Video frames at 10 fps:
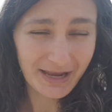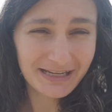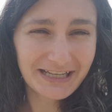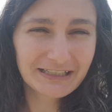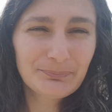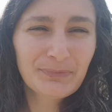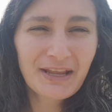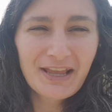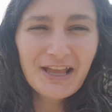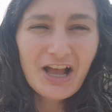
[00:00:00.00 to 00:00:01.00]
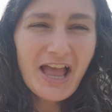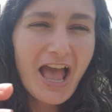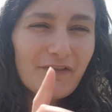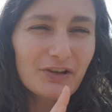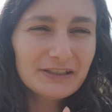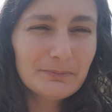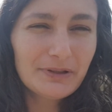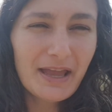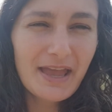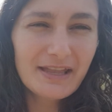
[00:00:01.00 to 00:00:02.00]
it in. I have got some
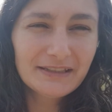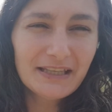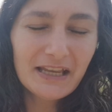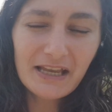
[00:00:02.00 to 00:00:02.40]
plans